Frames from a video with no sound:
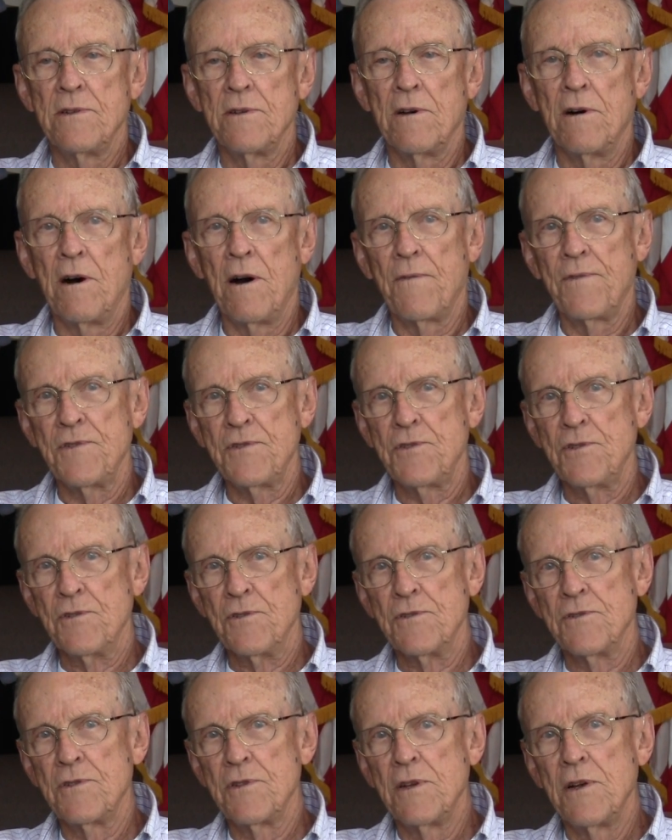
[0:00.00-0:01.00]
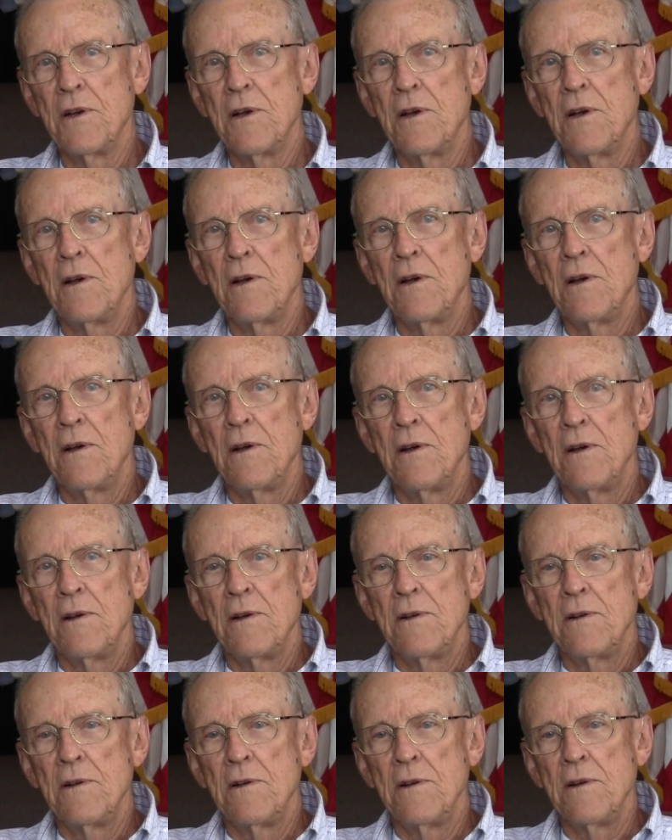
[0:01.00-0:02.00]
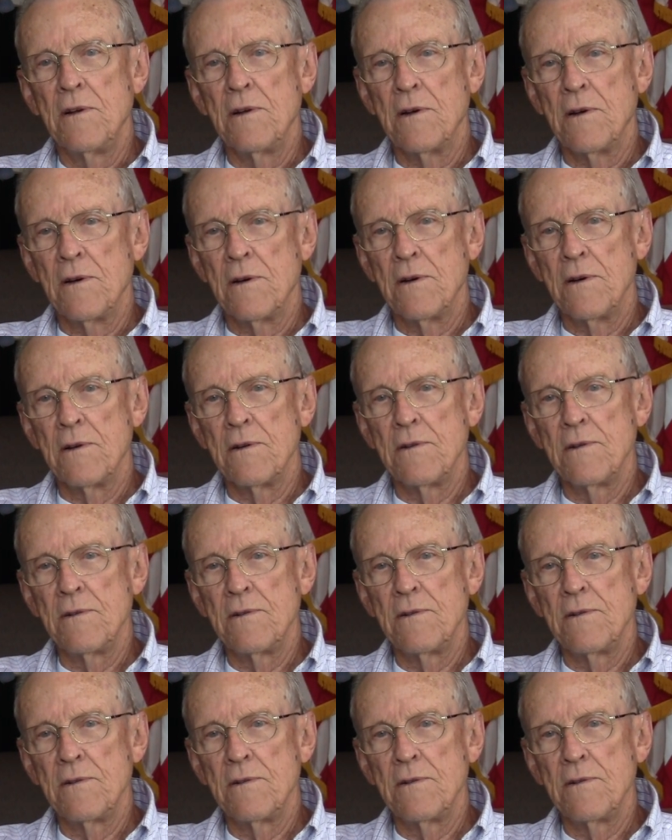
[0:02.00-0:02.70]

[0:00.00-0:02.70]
officers uh,